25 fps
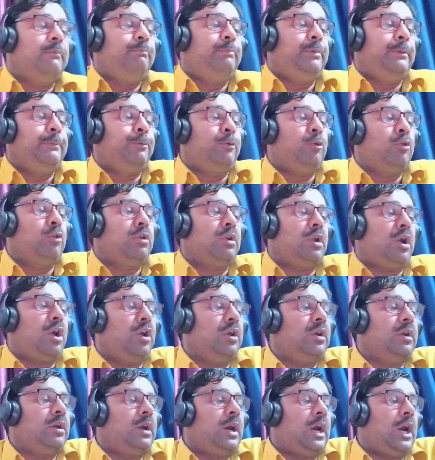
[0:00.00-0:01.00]
Before
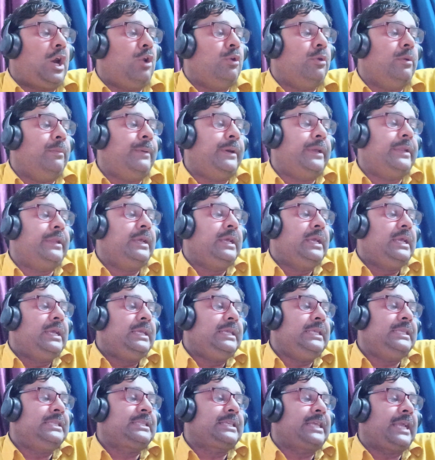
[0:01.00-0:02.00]
long, however,
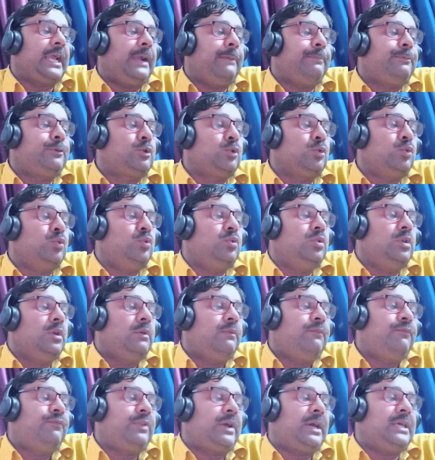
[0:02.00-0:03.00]
escaped to
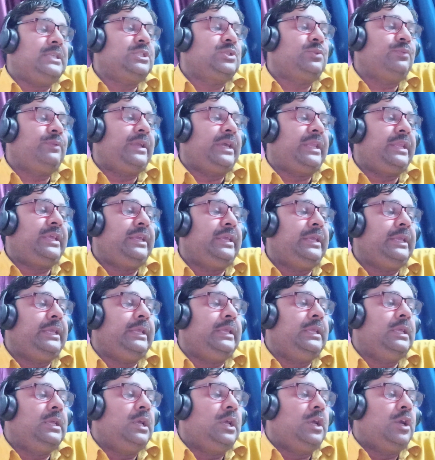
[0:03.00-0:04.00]
France, where
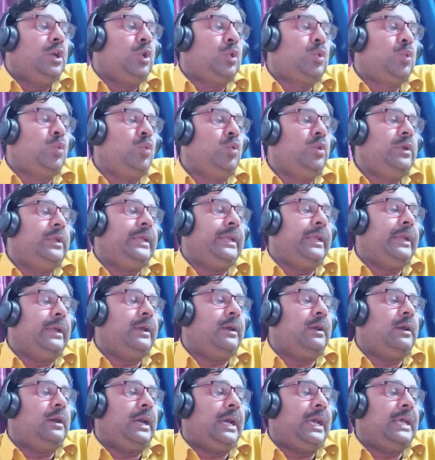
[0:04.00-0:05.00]
he ruled
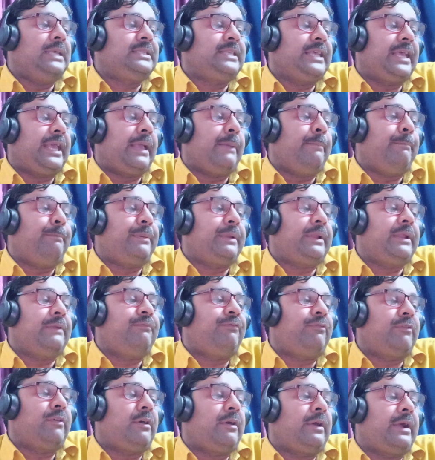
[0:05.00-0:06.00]
as an emperor
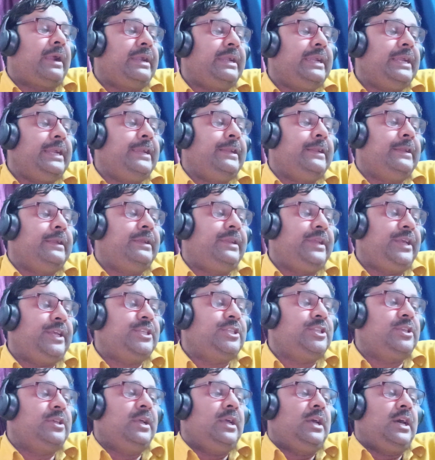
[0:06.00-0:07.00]
for 100
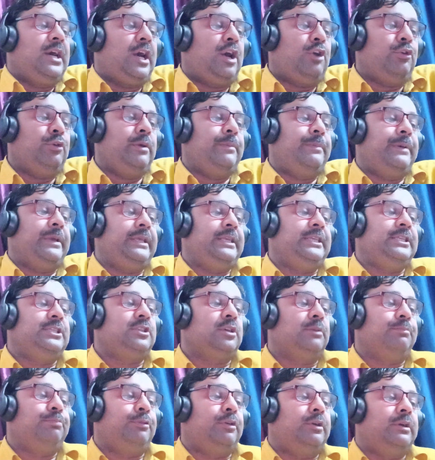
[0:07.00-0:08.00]
days. However, he
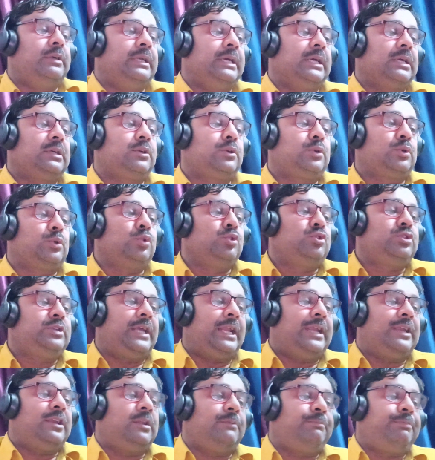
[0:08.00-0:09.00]
suffered a
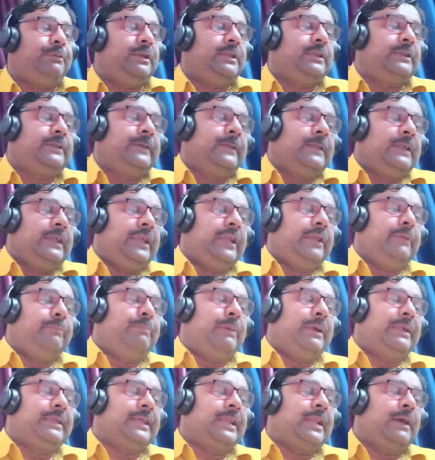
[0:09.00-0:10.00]
crucial defeat in
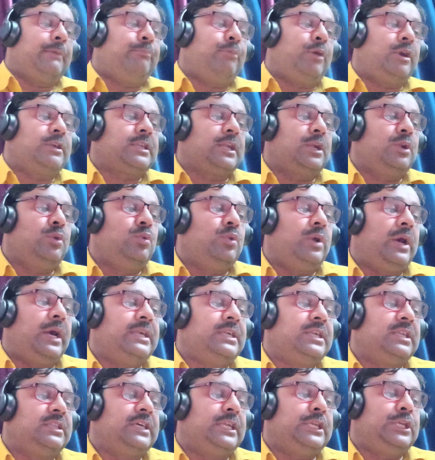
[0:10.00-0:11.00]
Battle of Waterloo
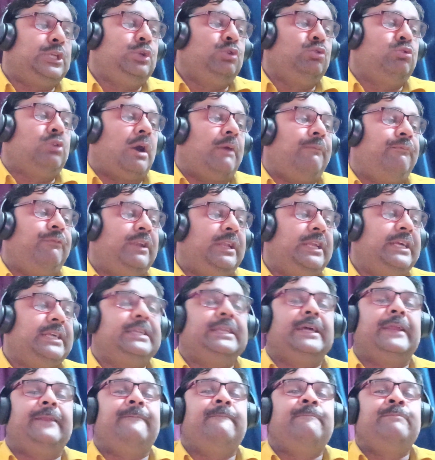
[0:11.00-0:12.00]
under the Duke of
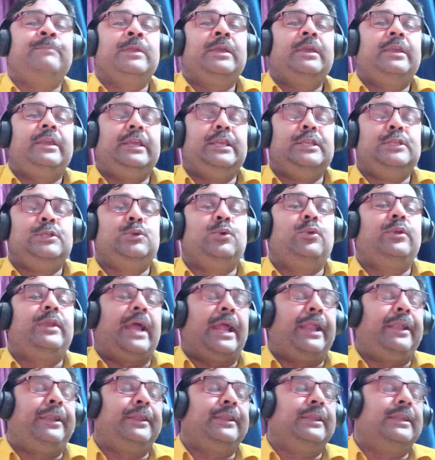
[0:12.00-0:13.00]
Wellington in June
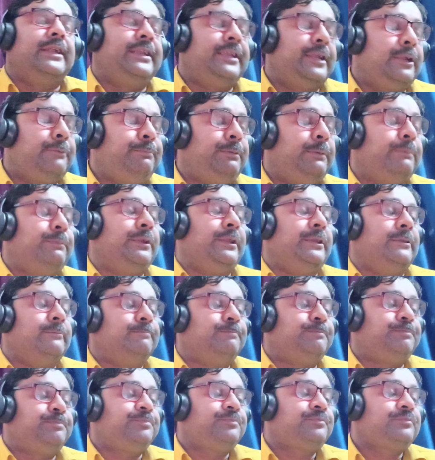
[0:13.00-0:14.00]
1915.
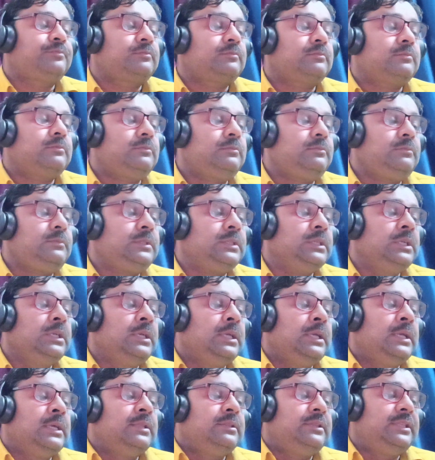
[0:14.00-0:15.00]

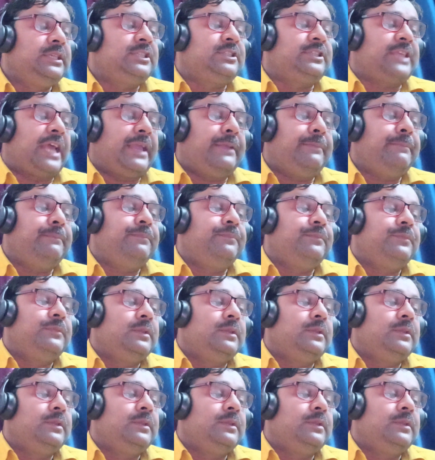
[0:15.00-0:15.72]
This time,